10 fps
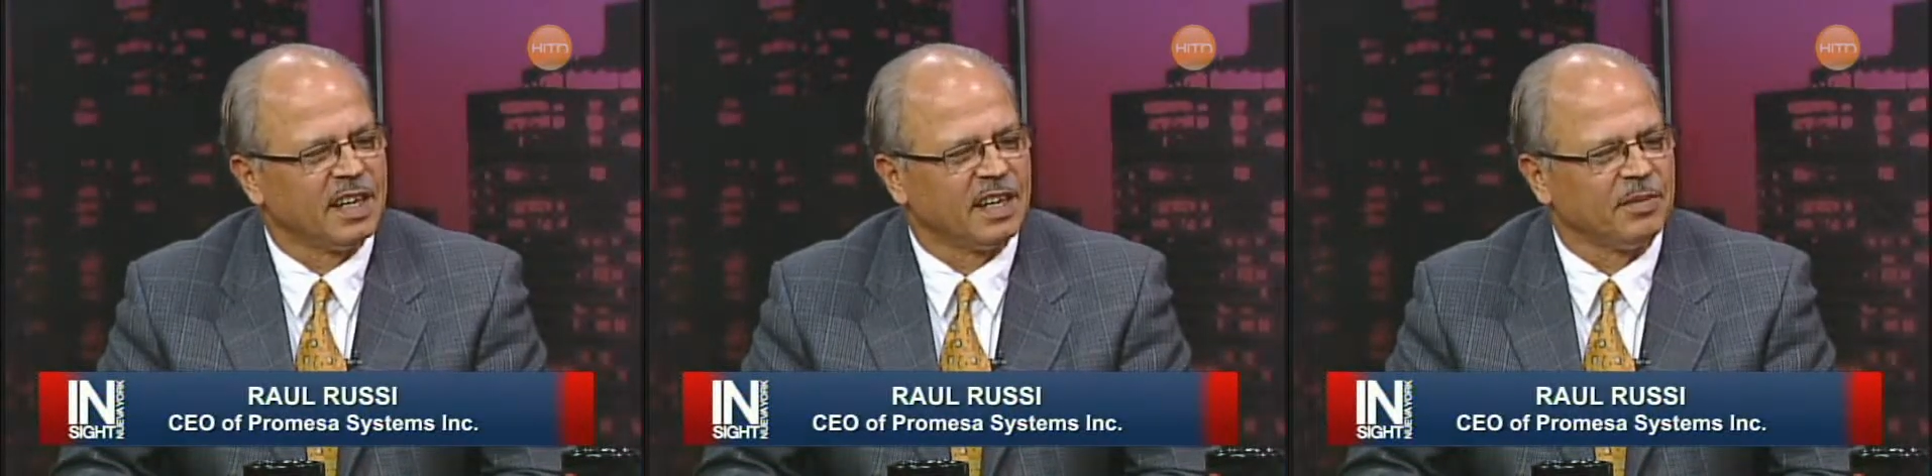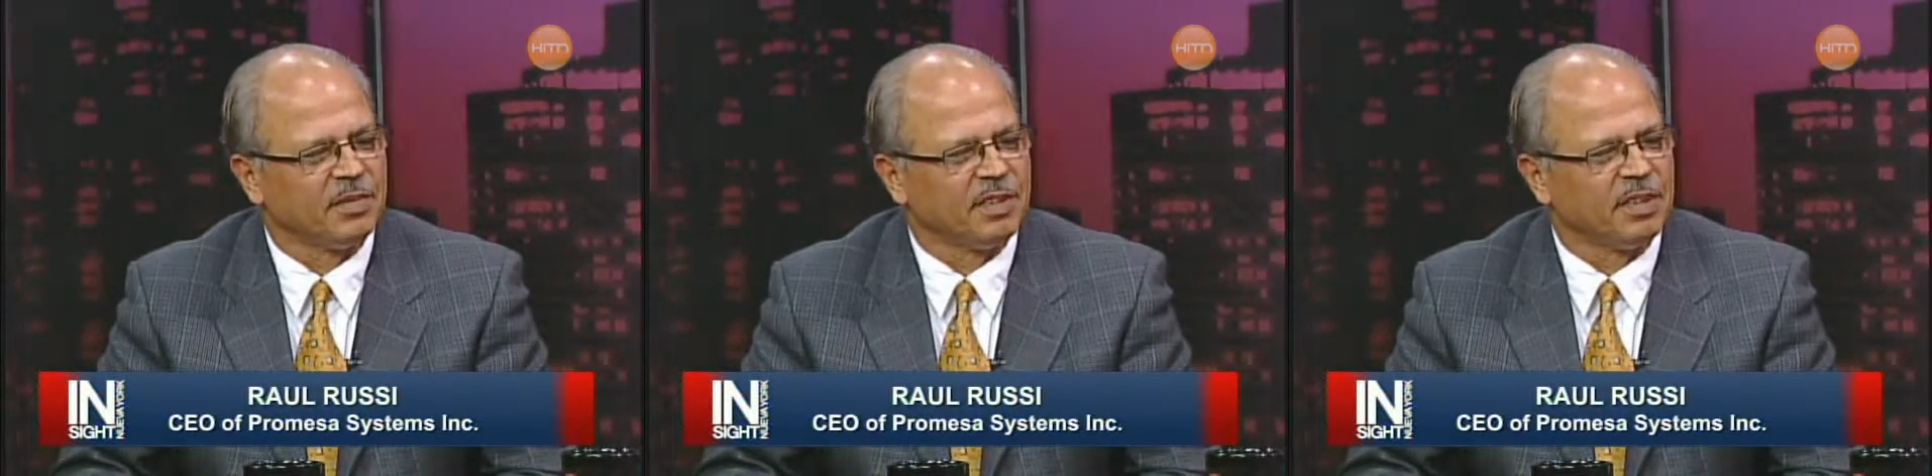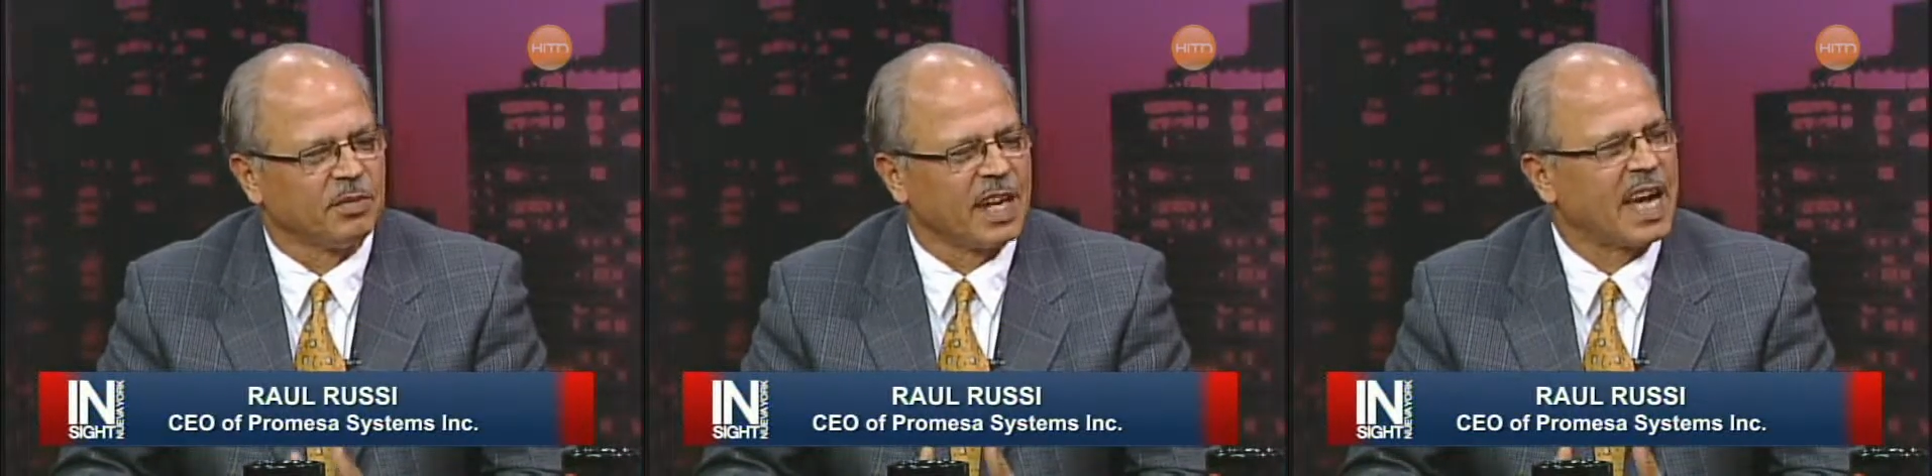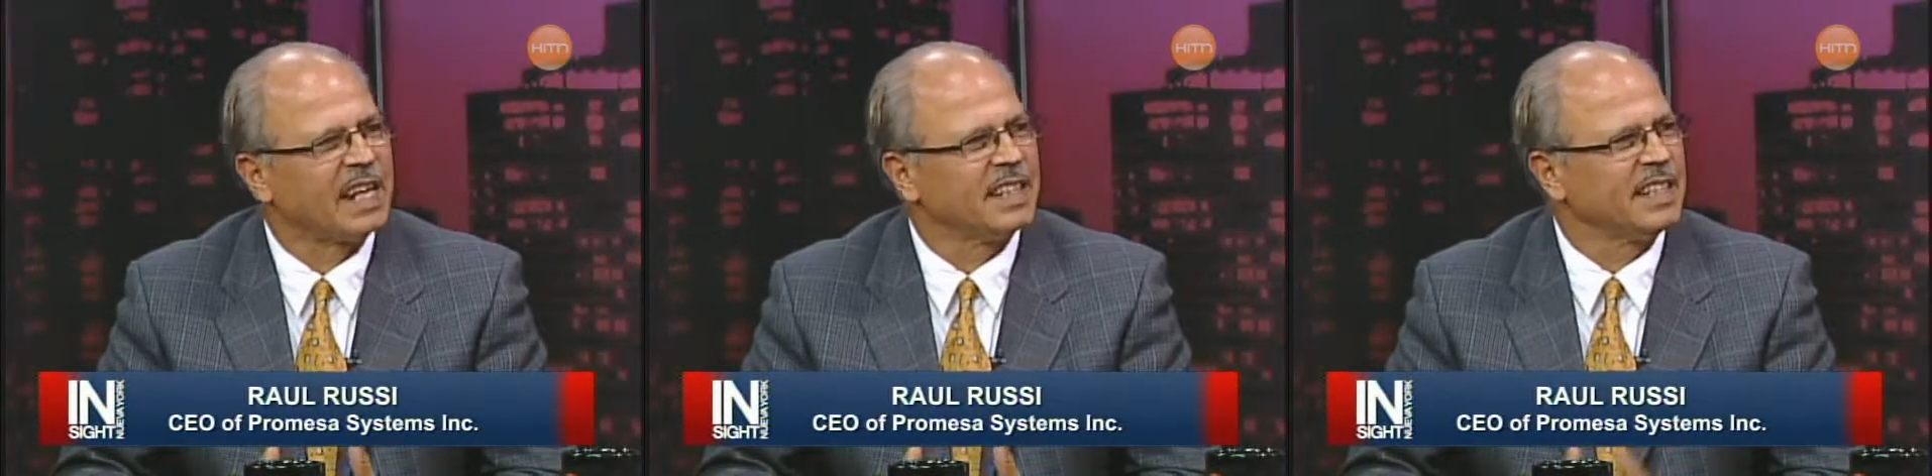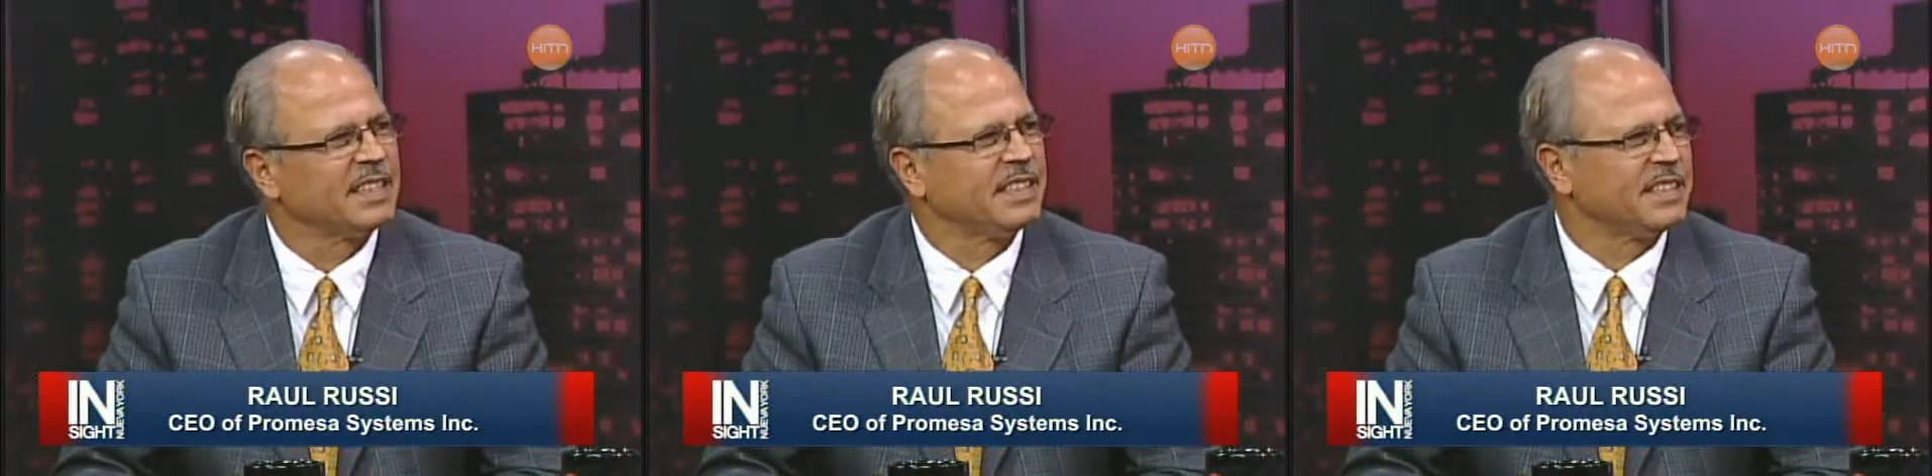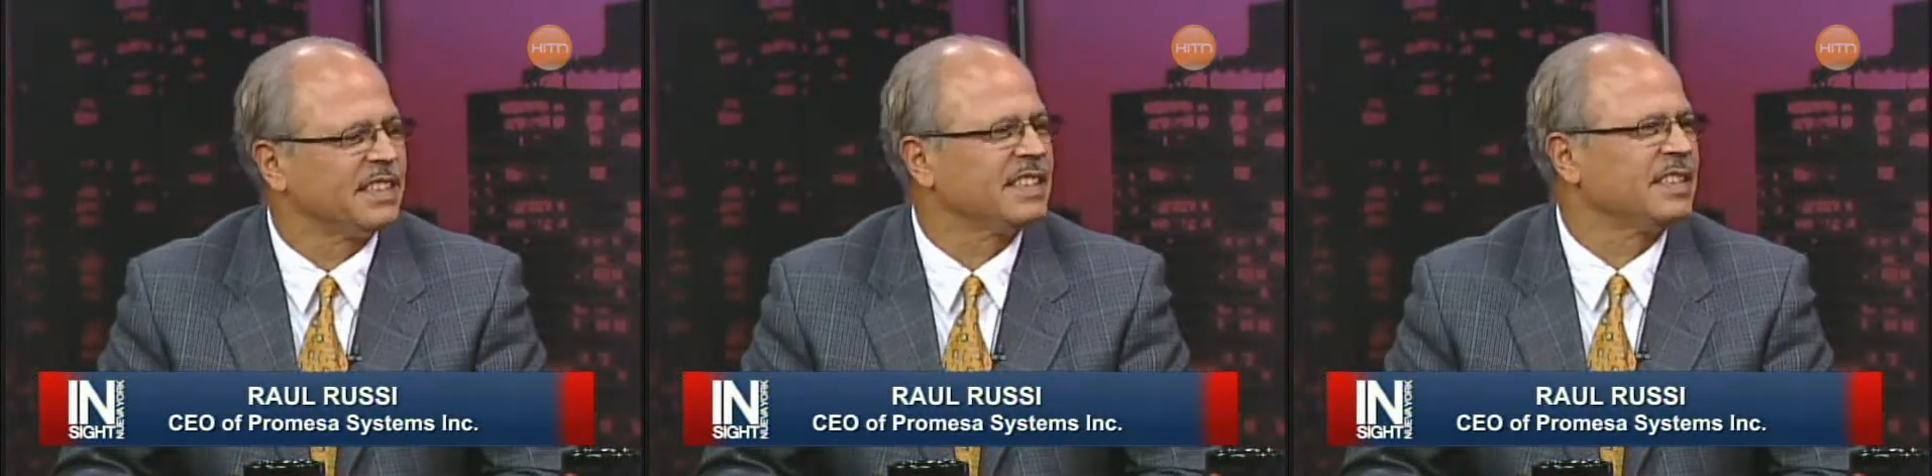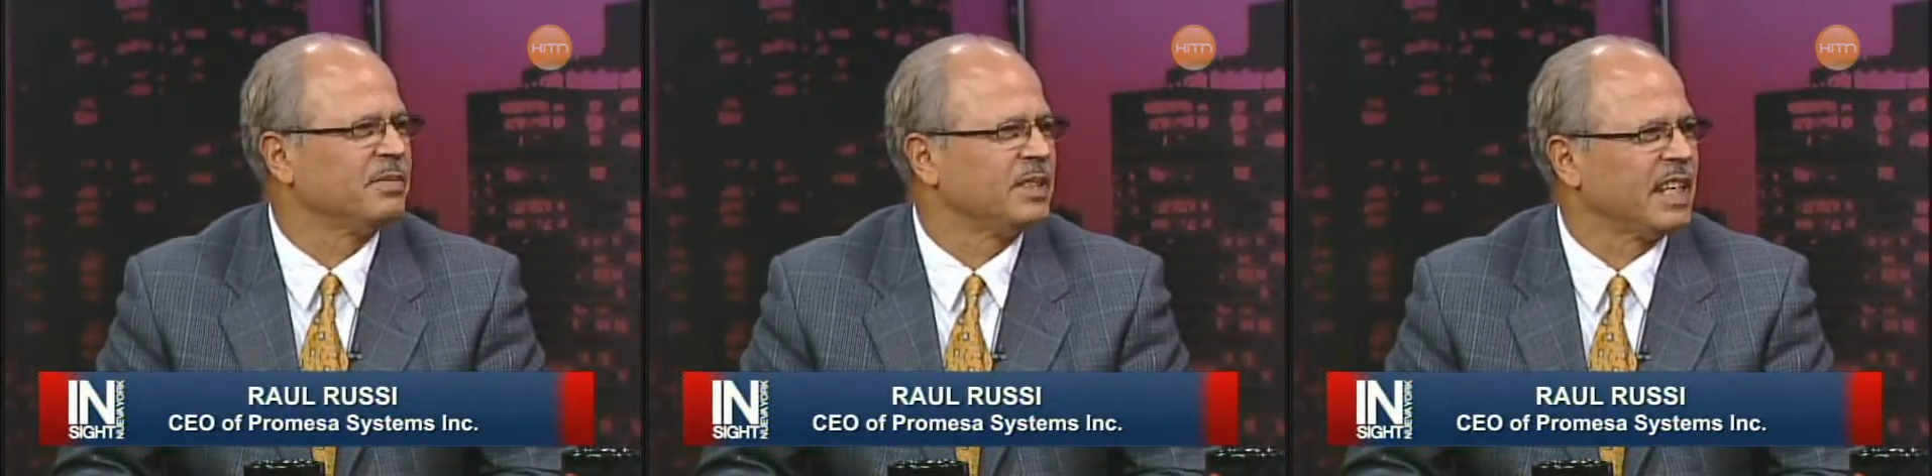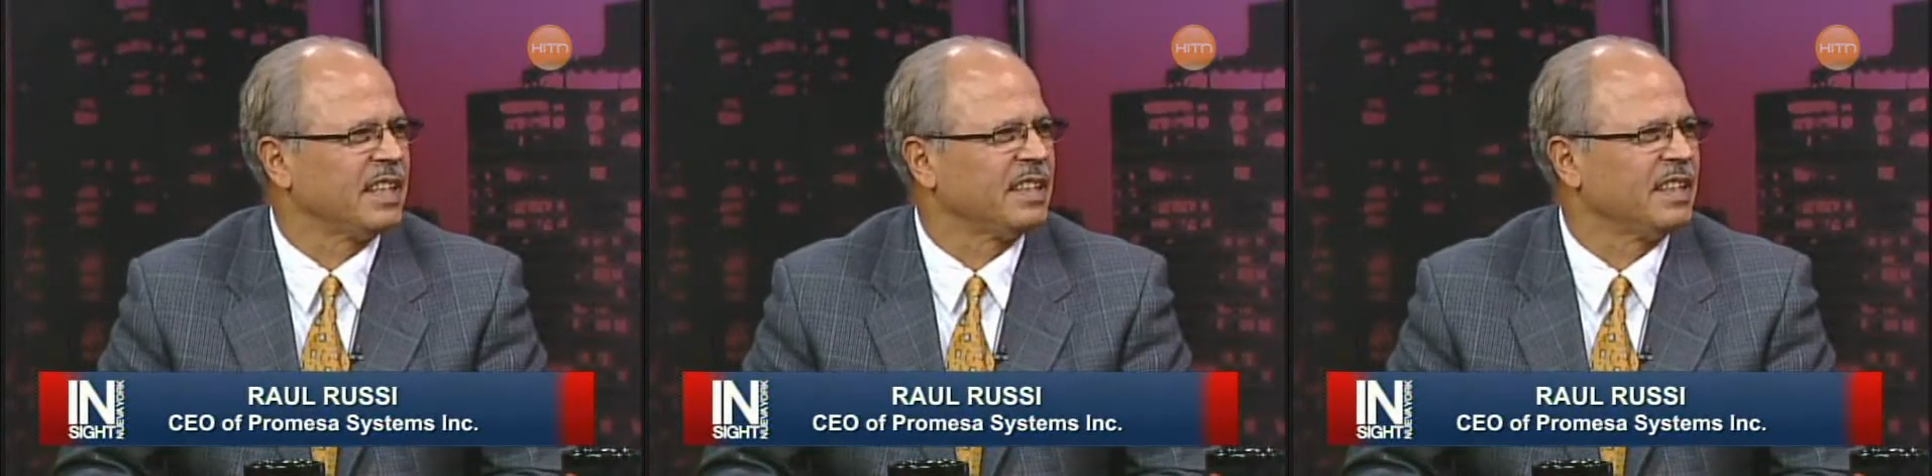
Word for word: The reality is the system that